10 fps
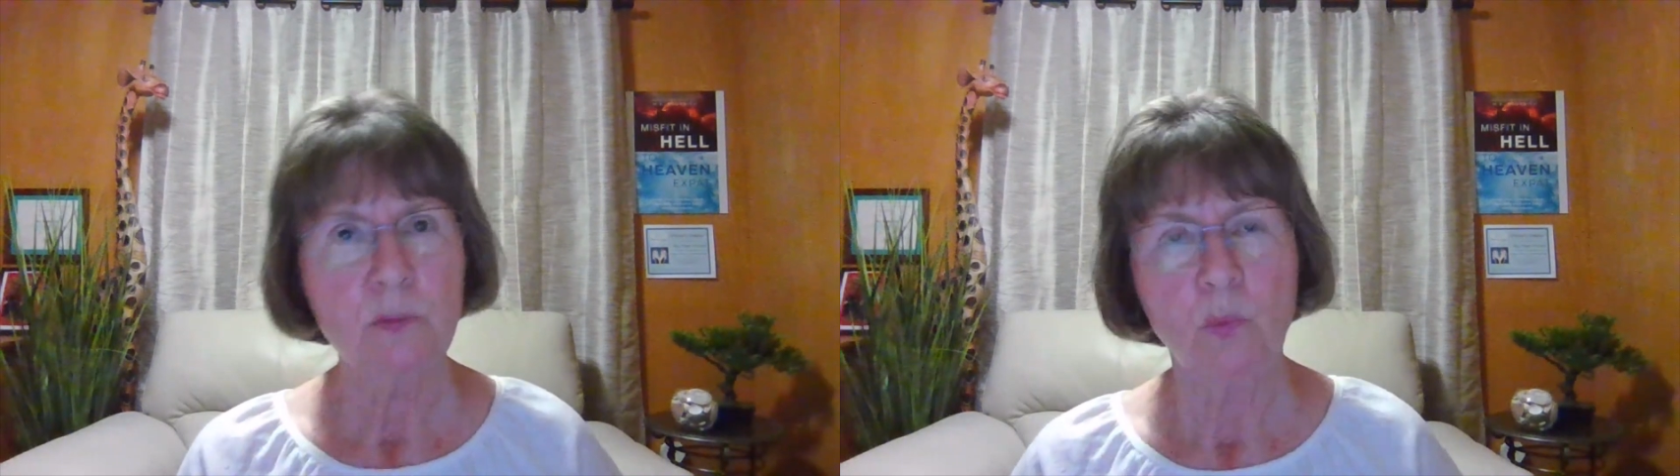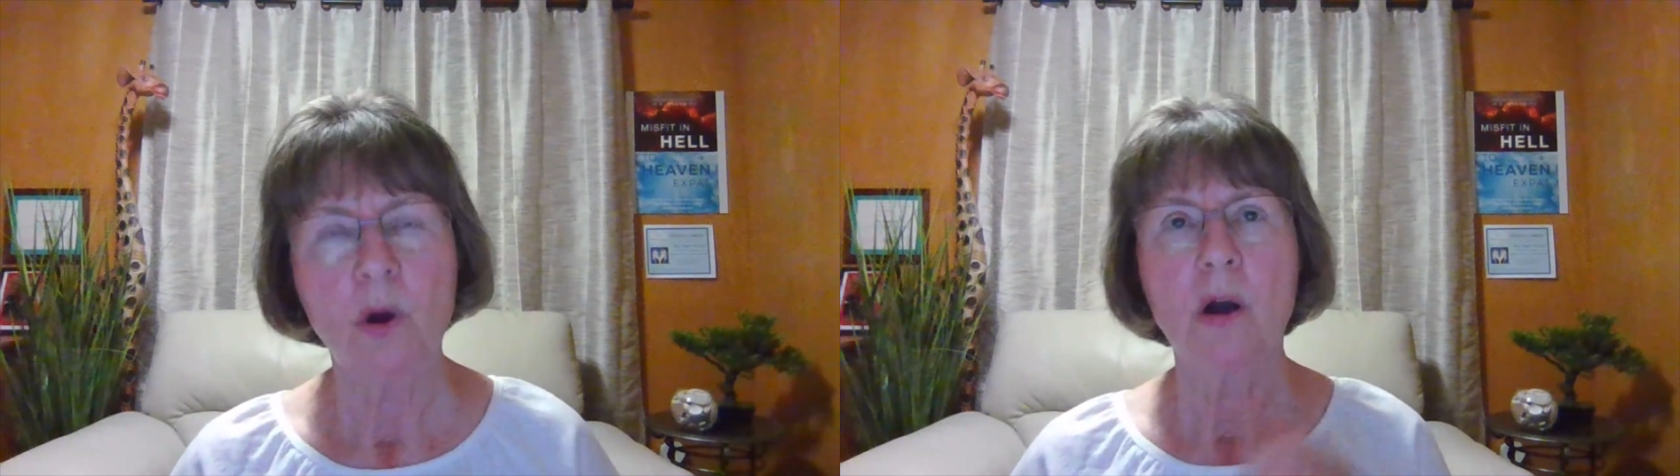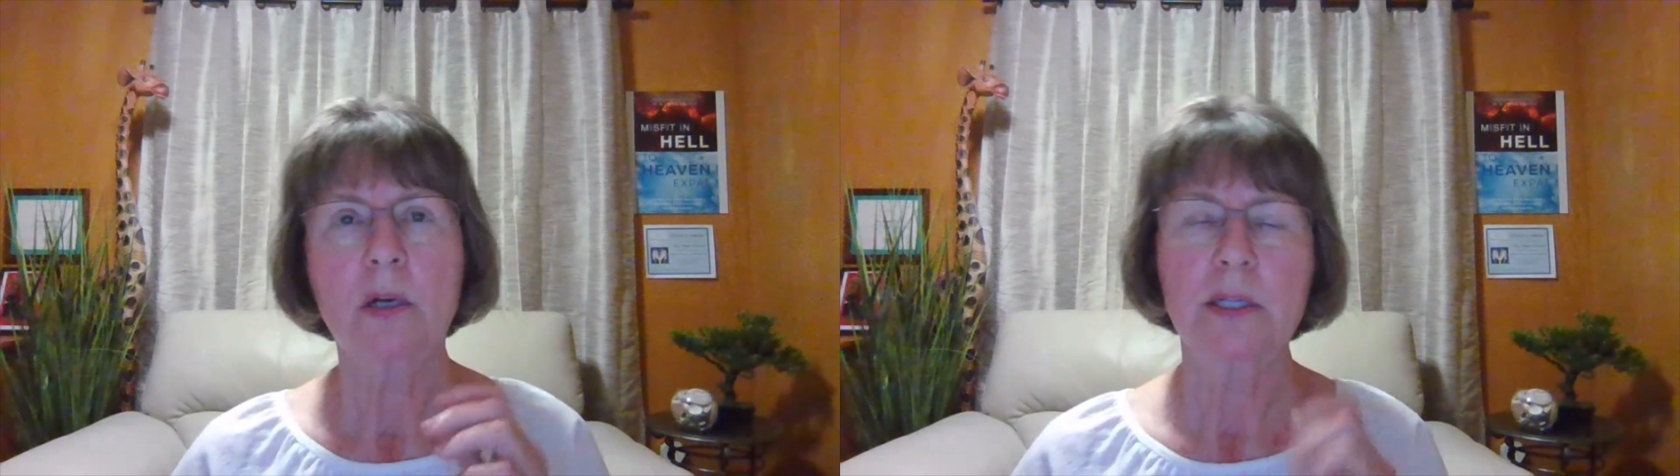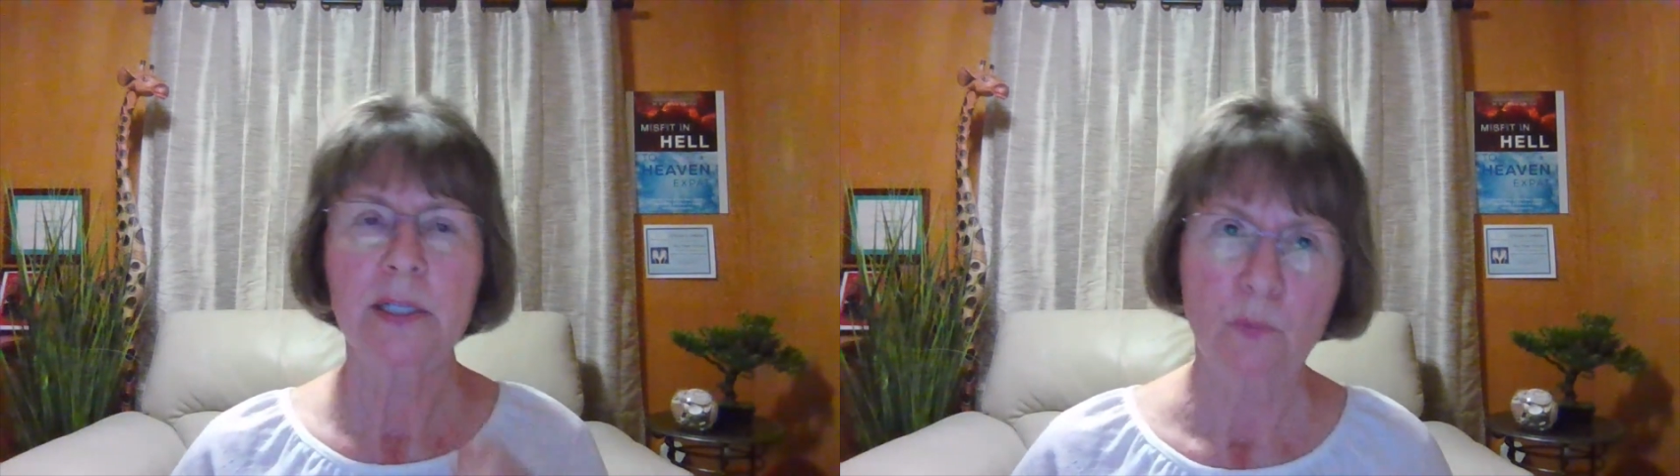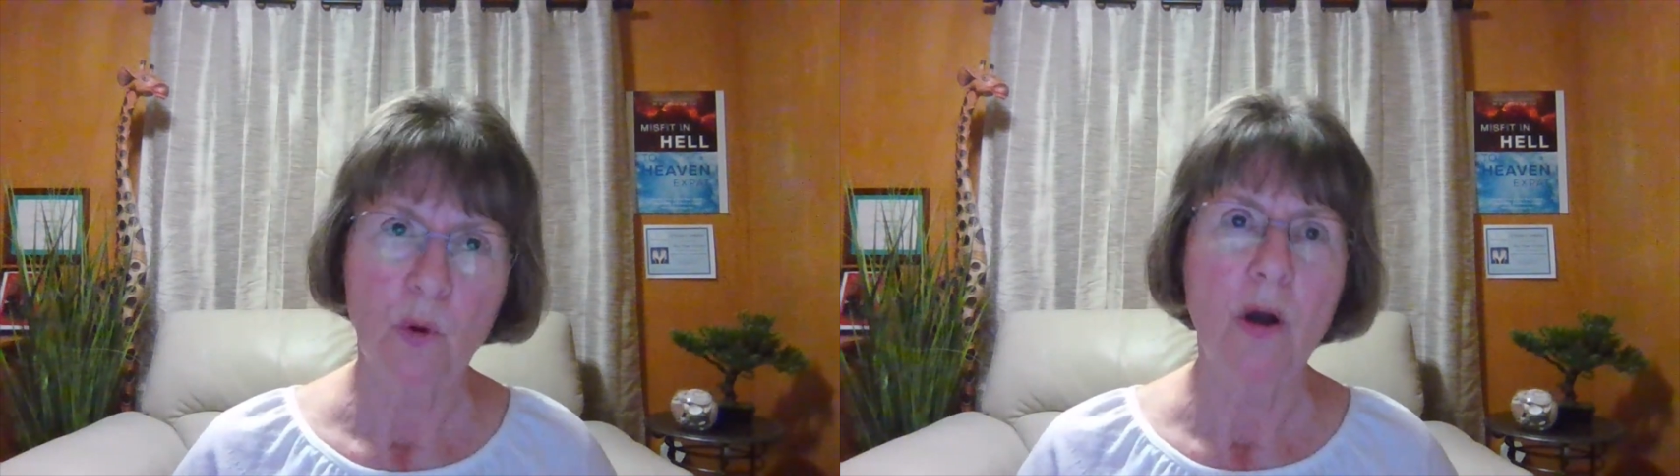and walk
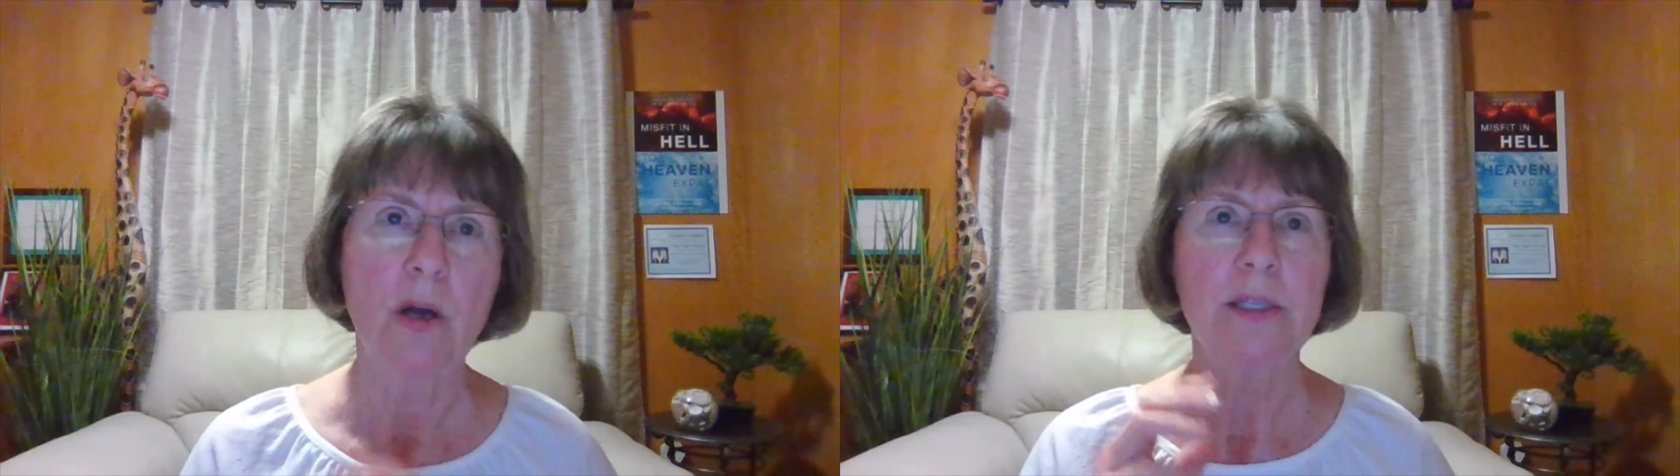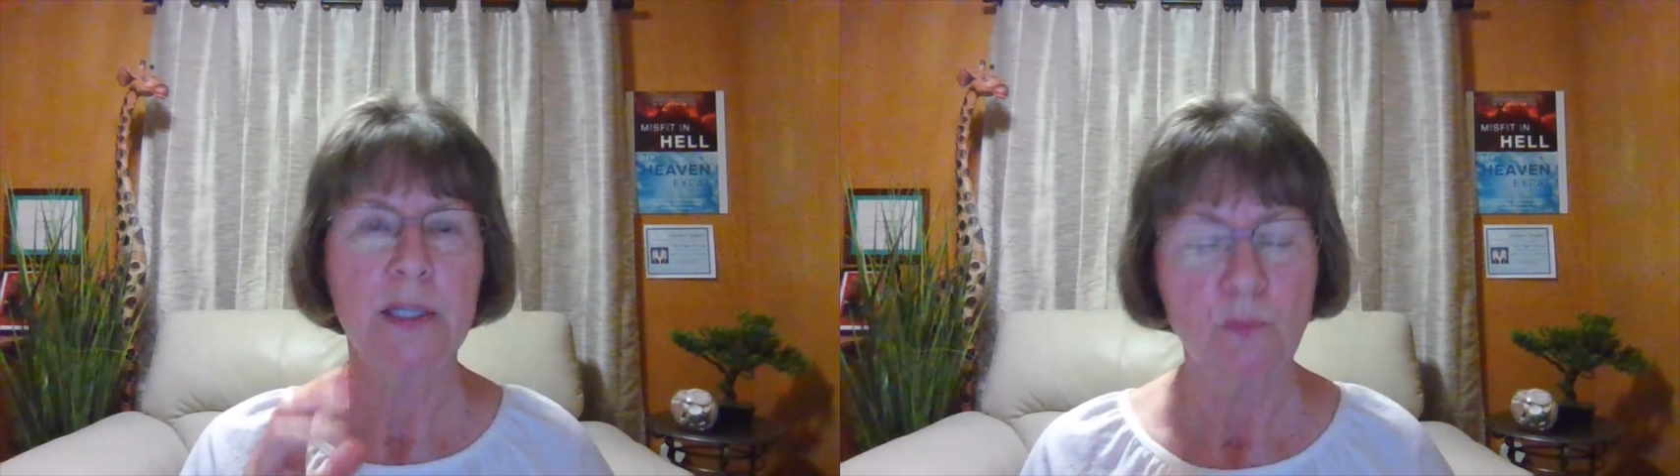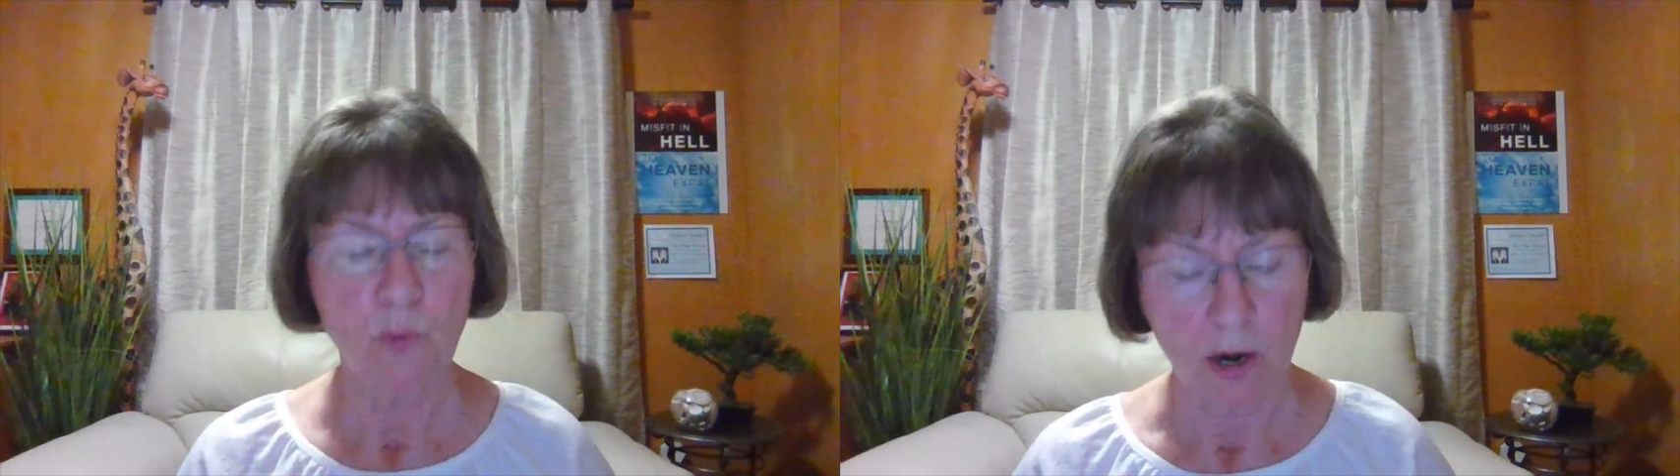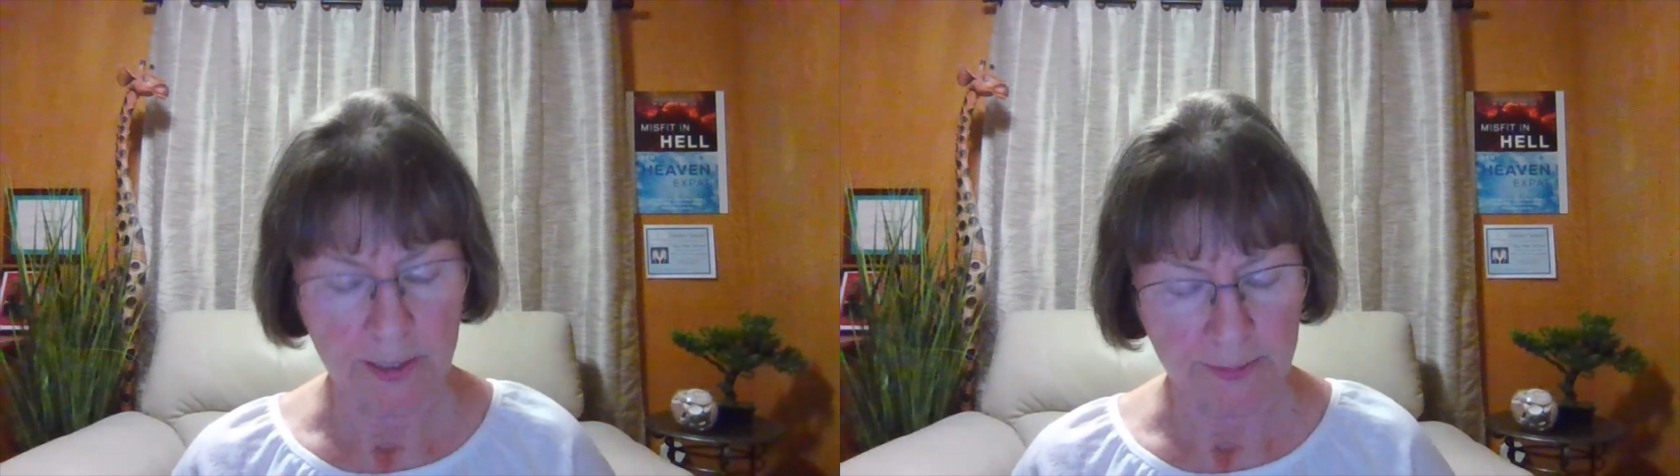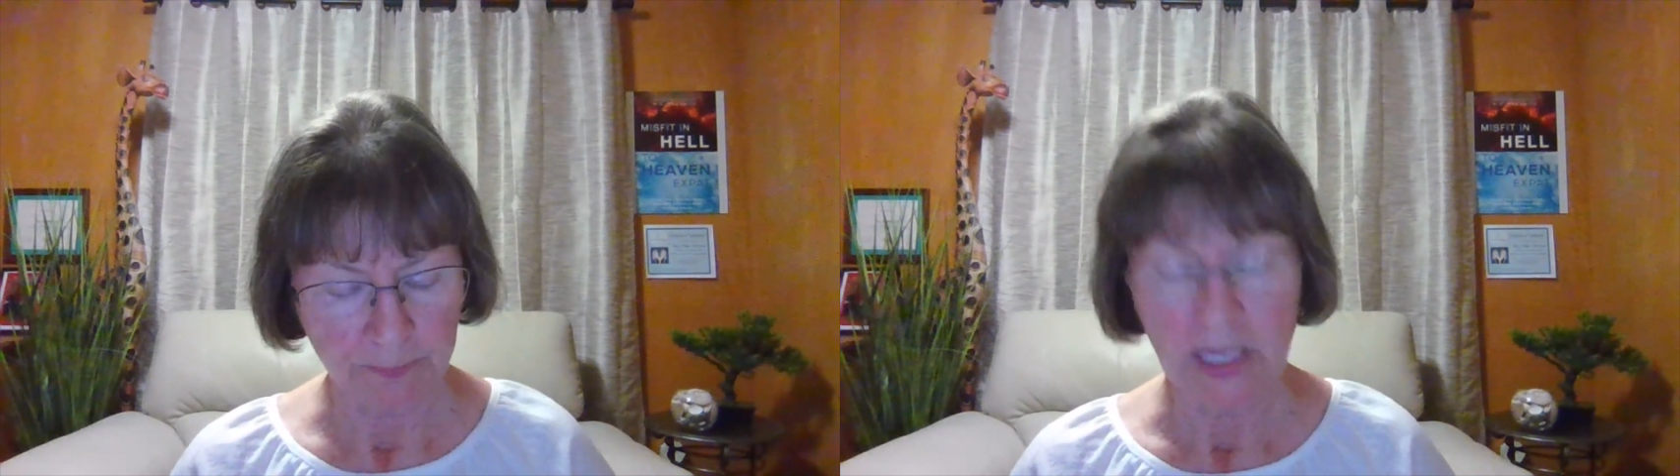and walk and
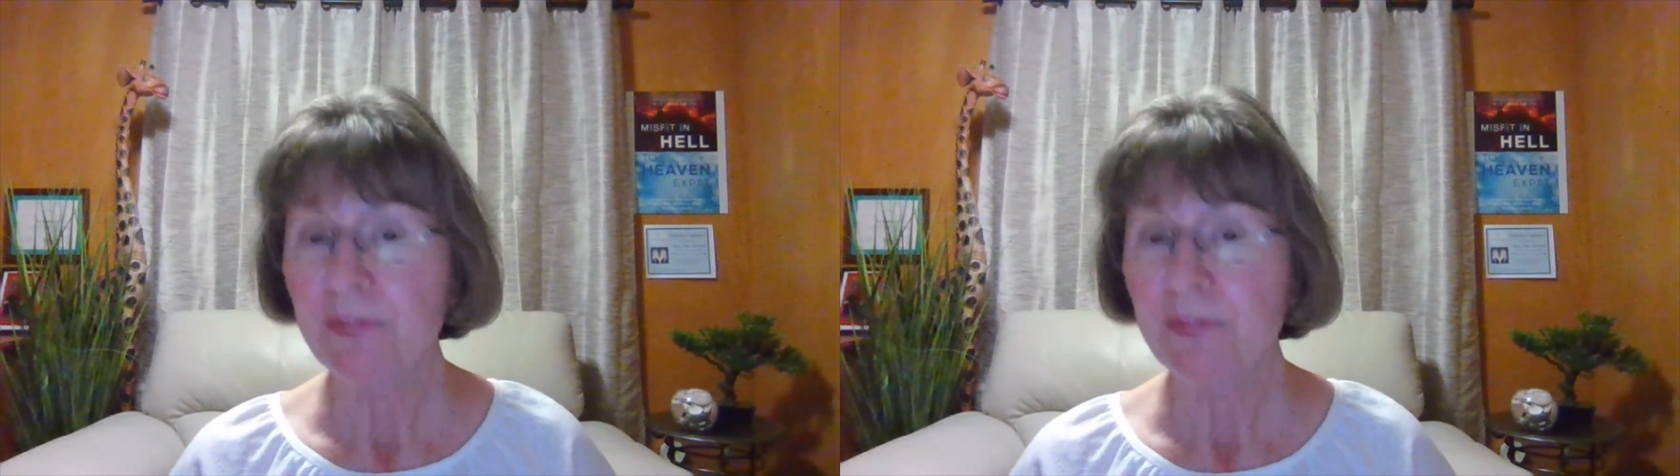walk.